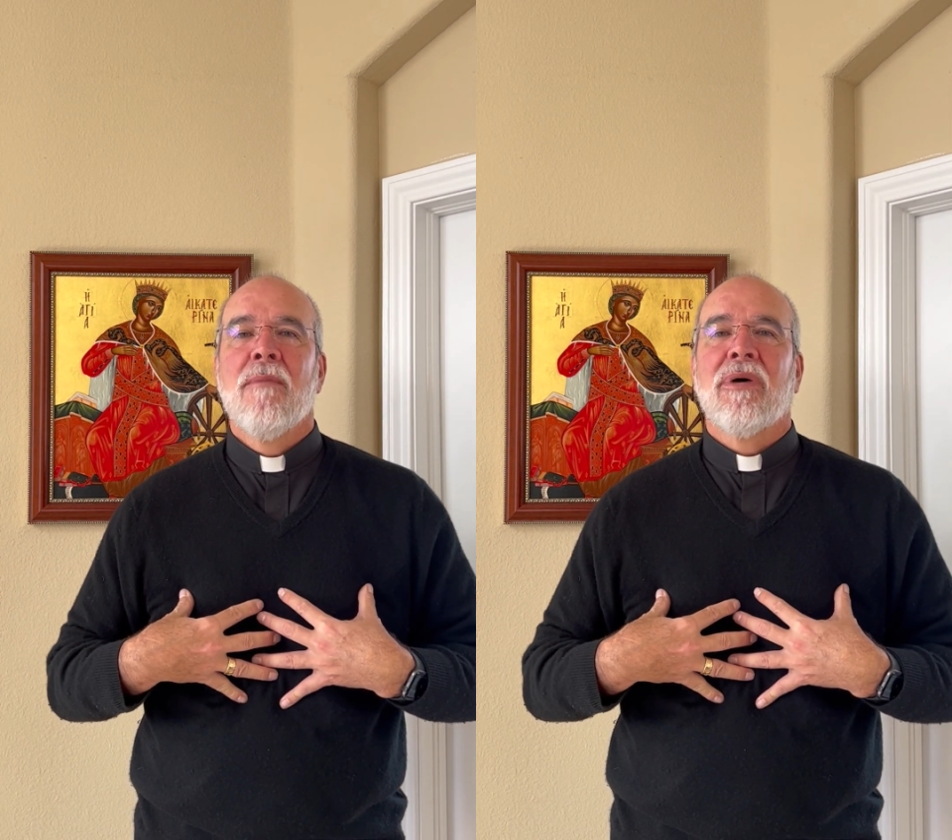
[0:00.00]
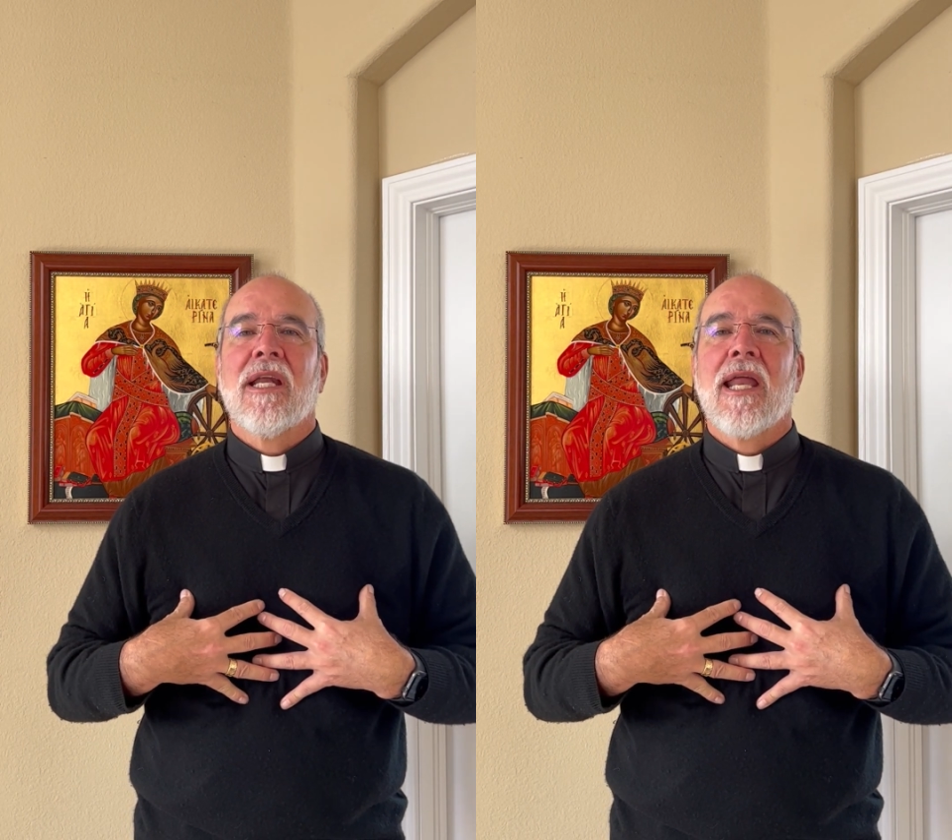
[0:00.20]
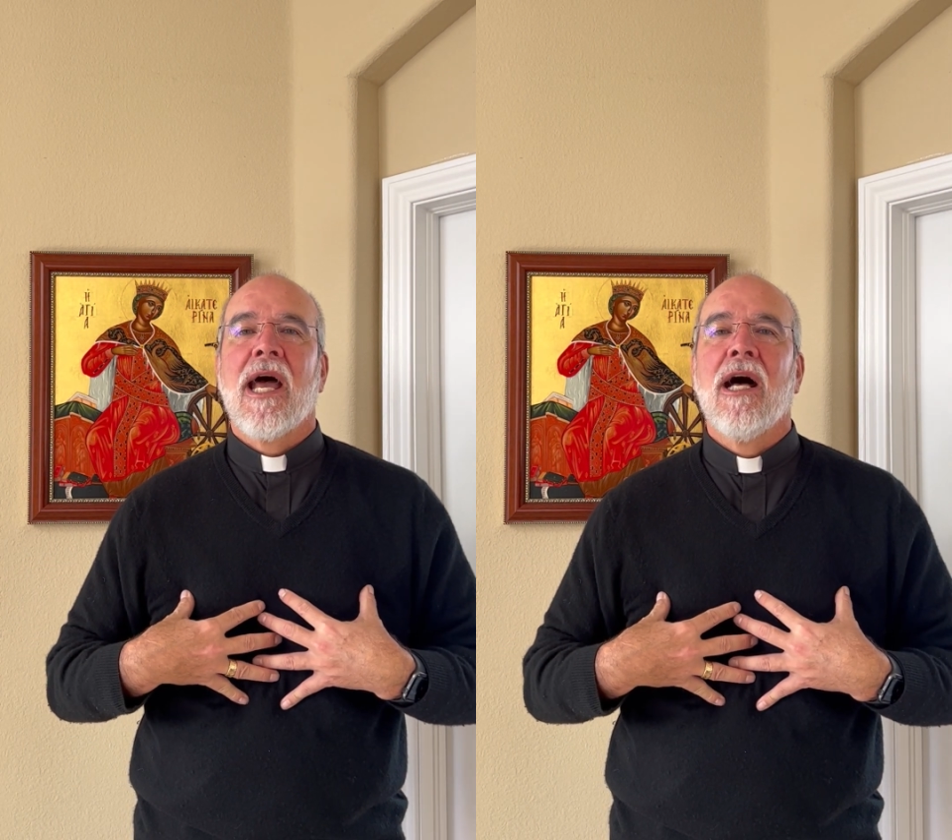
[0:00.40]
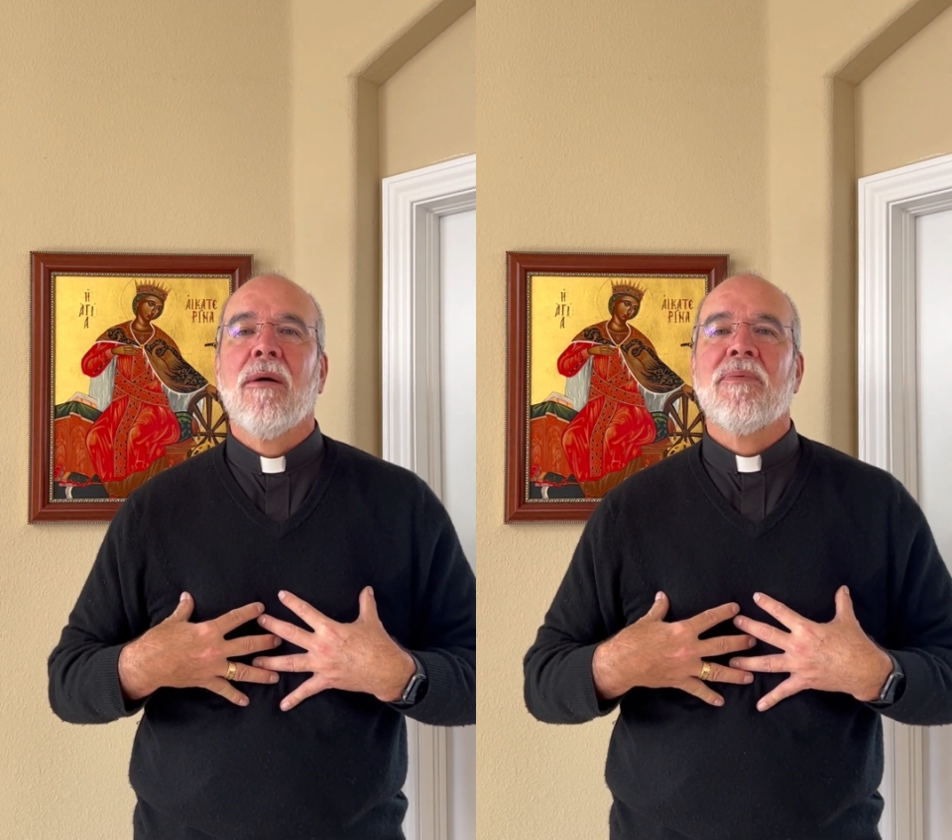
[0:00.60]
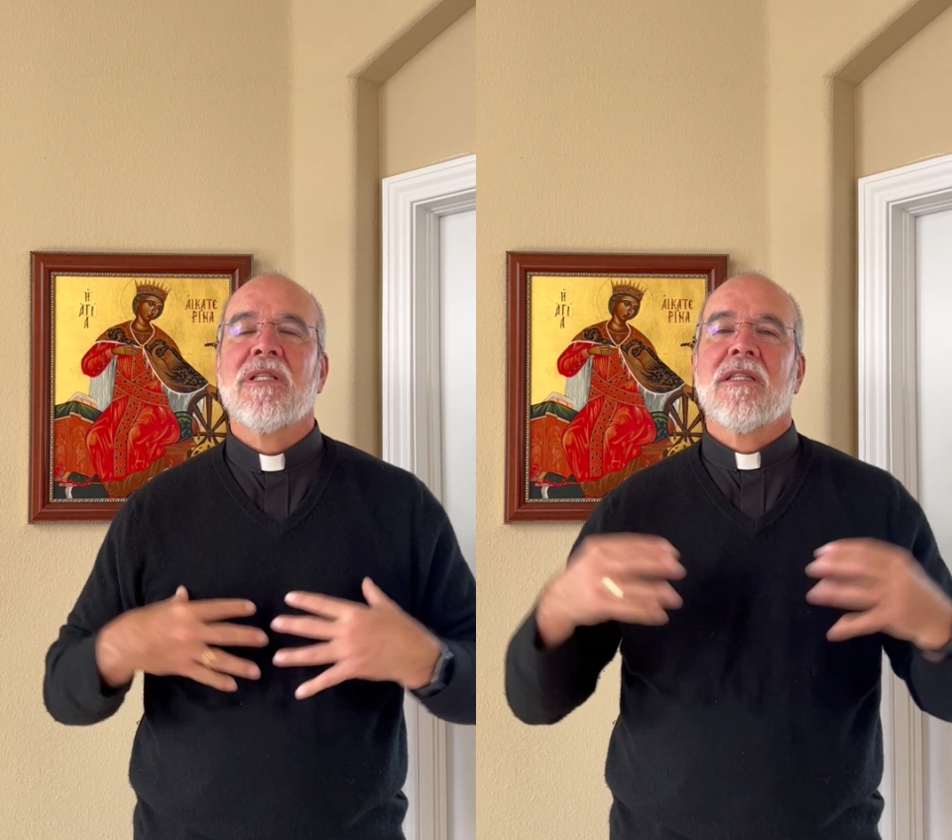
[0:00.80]
but it
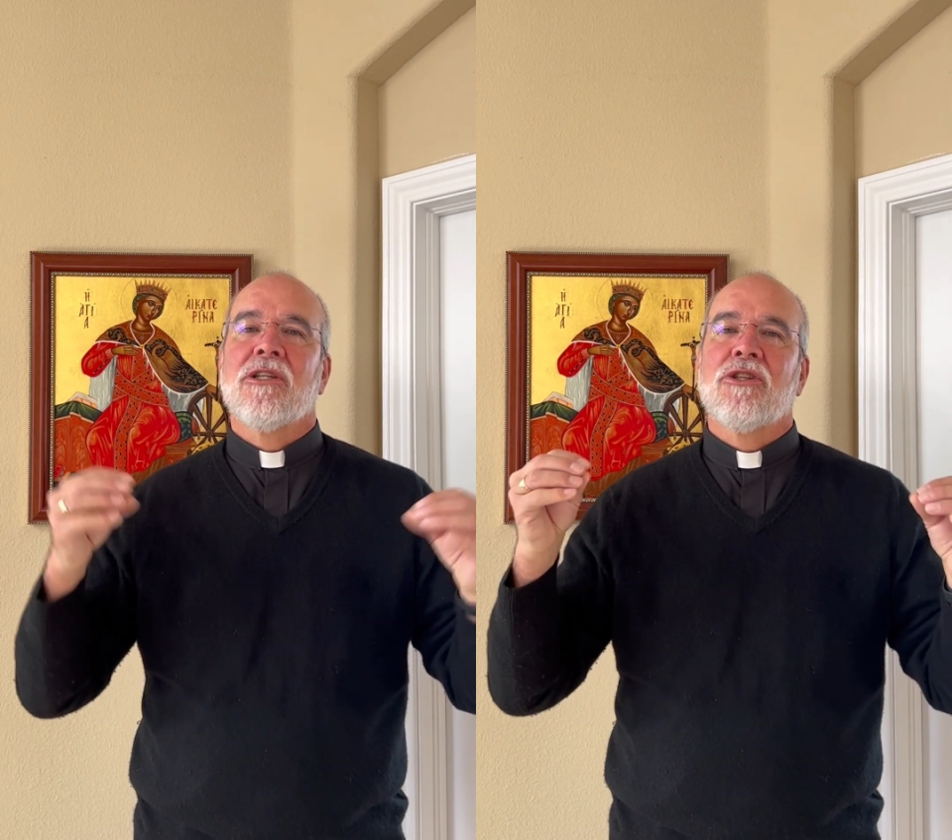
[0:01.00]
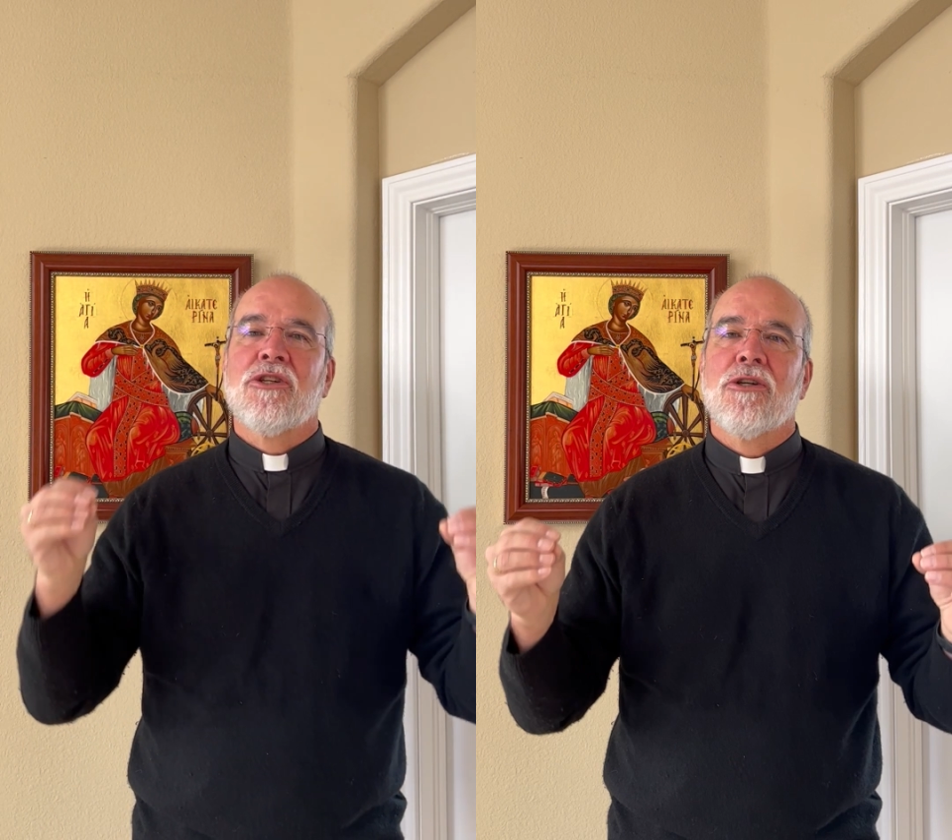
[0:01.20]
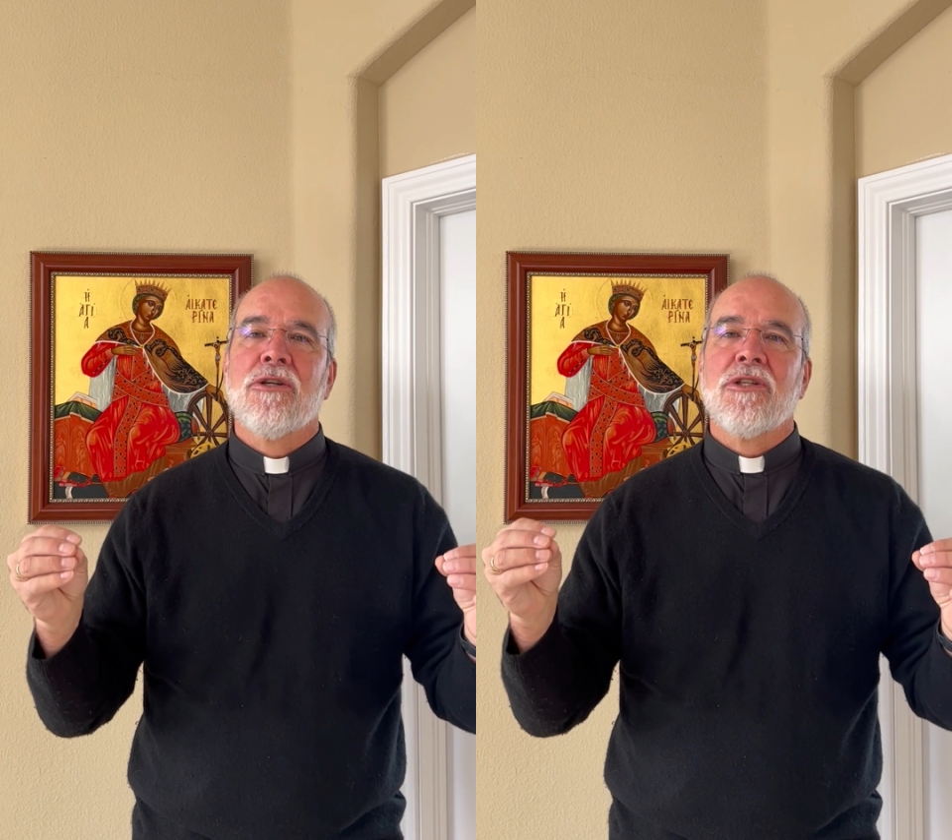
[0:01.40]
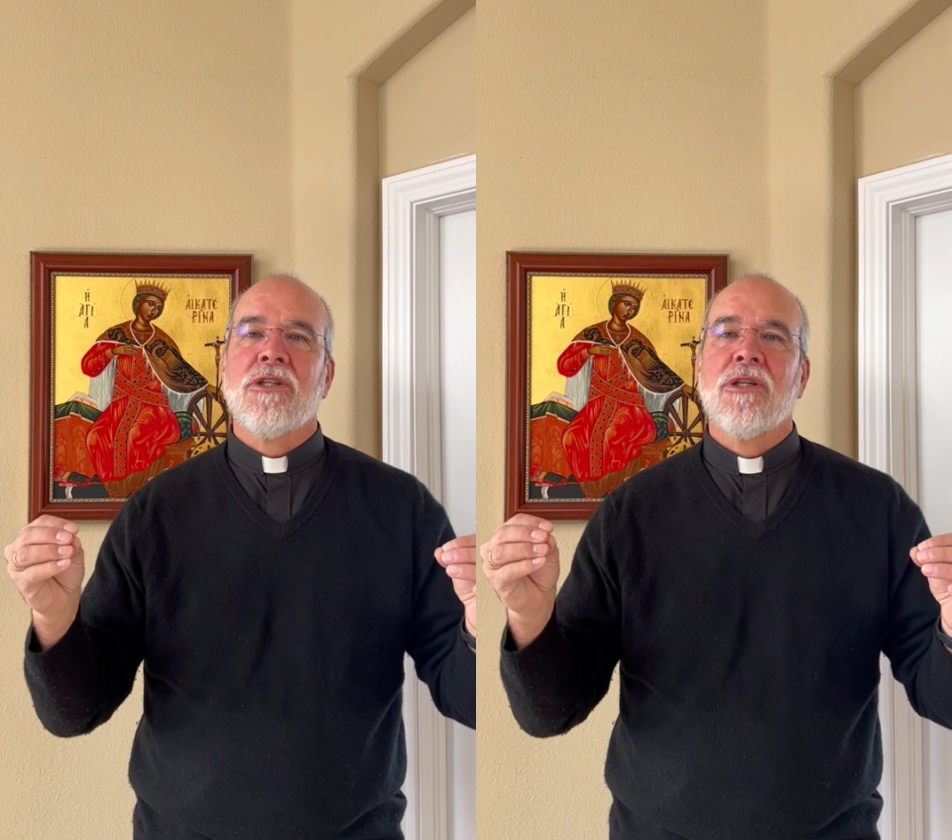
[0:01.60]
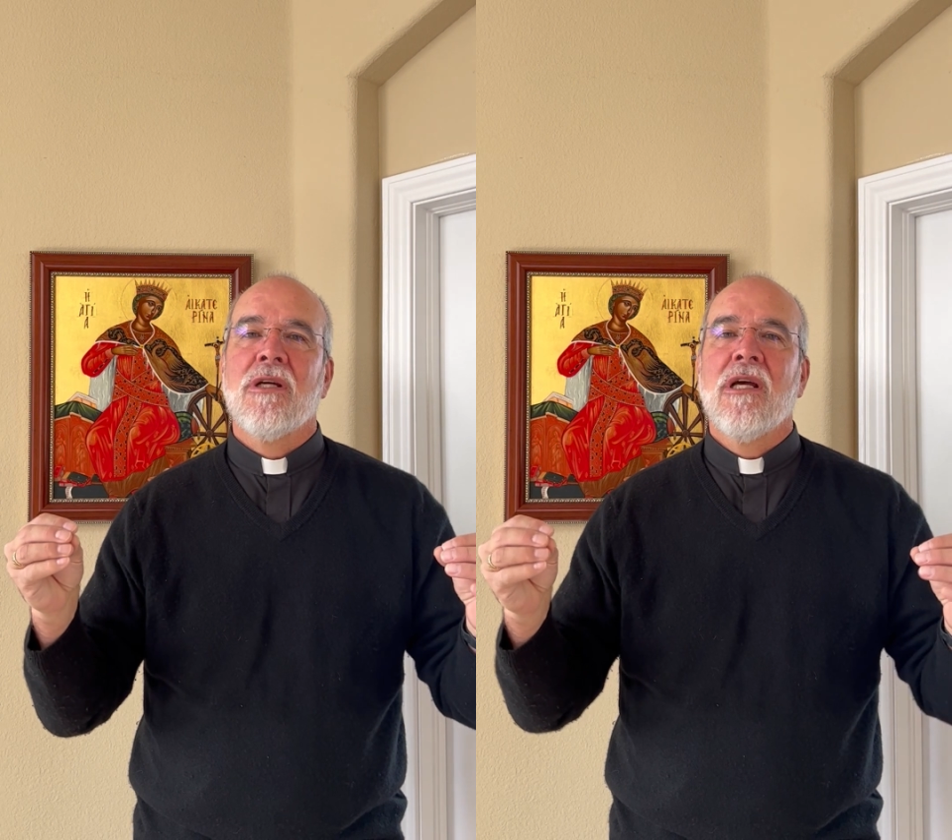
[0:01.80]
helps the
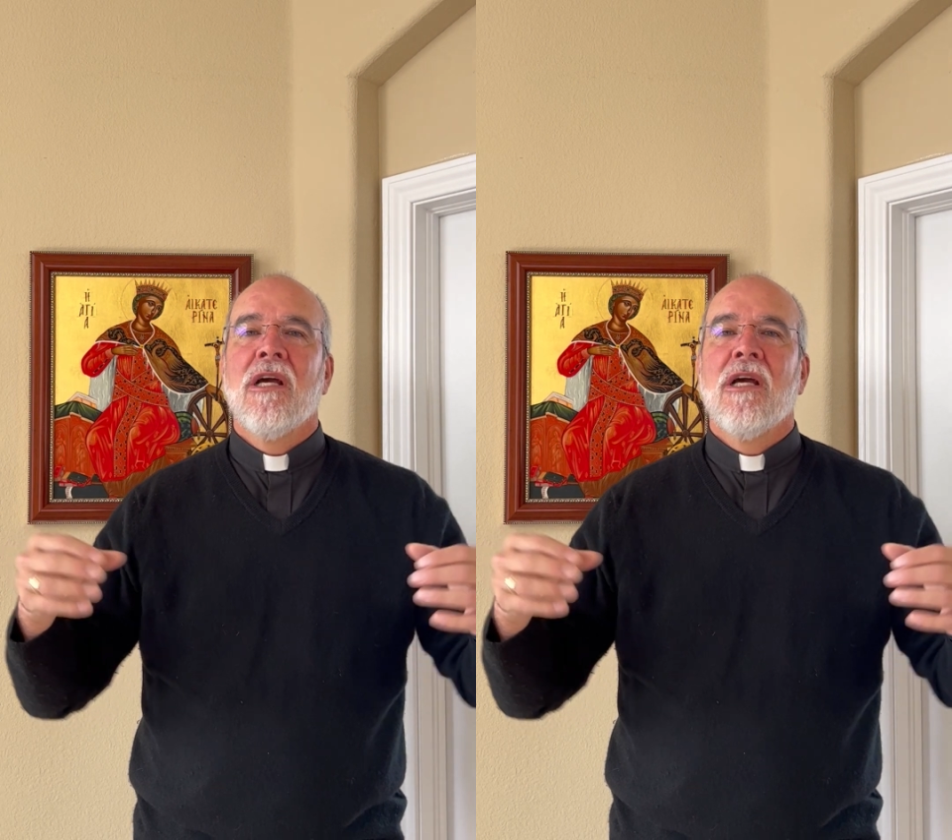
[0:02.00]
church